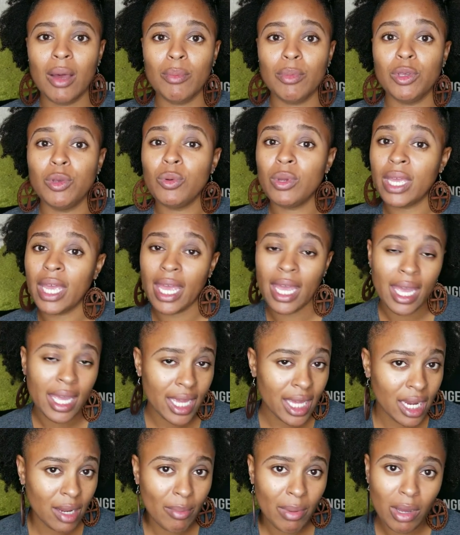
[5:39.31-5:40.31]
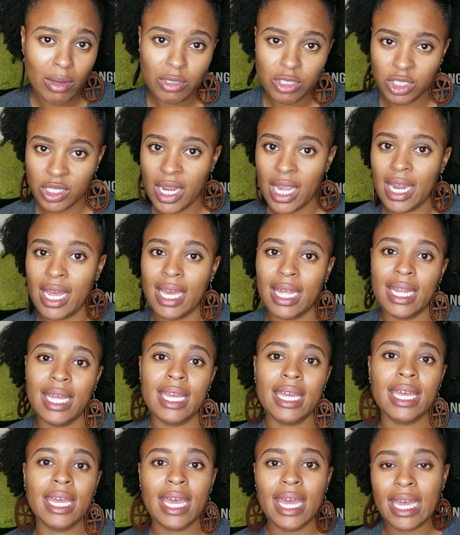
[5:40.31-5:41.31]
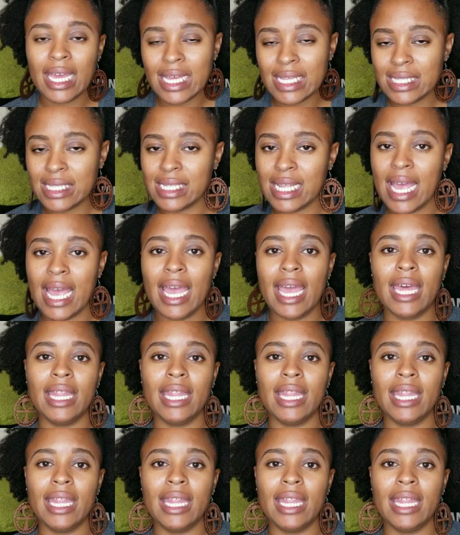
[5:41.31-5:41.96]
You can get it bone straight and it can stay,